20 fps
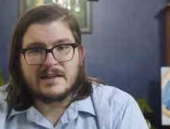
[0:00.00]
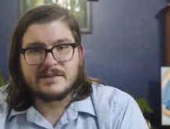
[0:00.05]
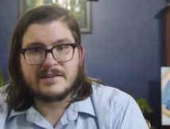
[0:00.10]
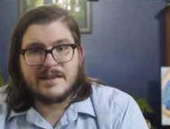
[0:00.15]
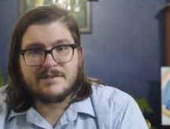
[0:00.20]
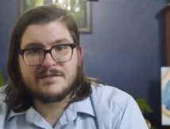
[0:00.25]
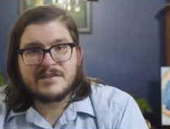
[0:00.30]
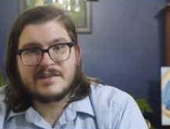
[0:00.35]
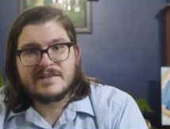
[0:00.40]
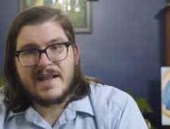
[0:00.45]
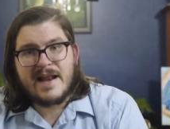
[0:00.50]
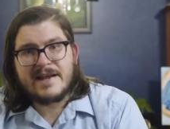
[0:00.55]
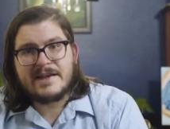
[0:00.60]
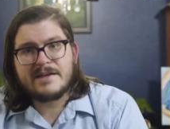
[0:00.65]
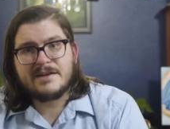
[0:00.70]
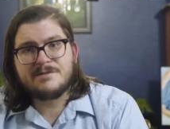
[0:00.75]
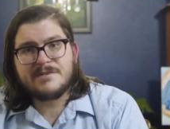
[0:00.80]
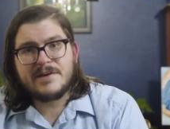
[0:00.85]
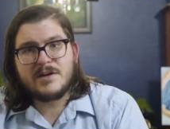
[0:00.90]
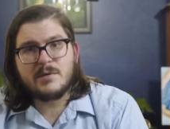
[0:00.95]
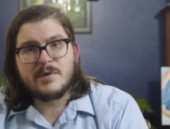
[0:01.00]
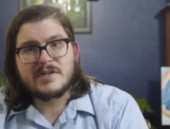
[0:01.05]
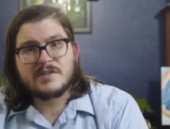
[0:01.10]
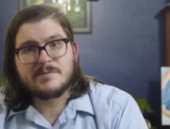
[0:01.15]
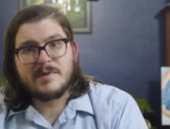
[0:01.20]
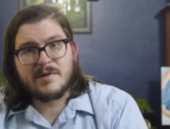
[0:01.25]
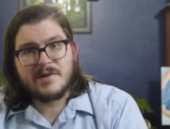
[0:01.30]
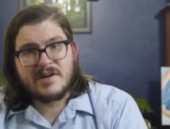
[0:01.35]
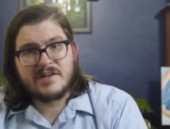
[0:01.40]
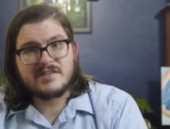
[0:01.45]
and live the Danny DeVito
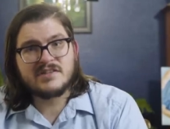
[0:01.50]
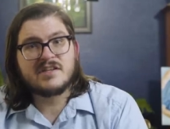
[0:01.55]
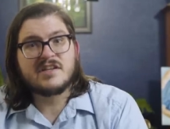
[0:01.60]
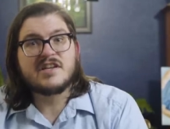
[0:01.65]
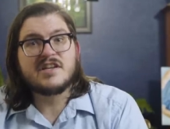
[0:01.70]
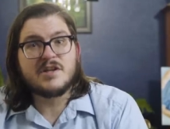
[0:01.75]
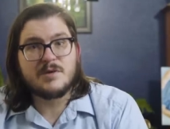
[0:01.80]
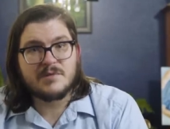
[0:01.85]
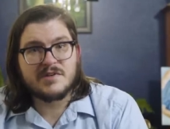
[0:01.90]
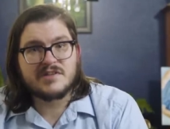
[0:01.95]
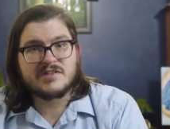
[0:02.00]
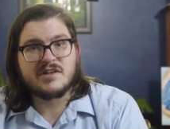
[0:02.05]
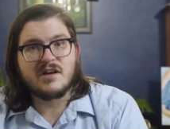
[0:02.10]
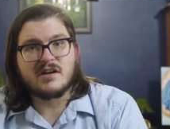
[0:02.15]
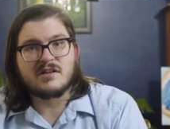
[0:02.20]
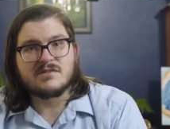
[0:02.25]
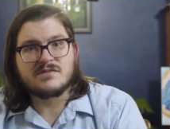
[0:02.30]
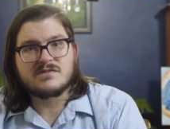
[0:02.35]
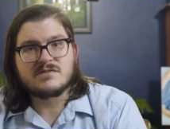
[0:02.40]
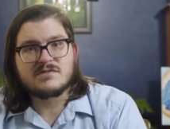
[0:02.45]
experience you deserve.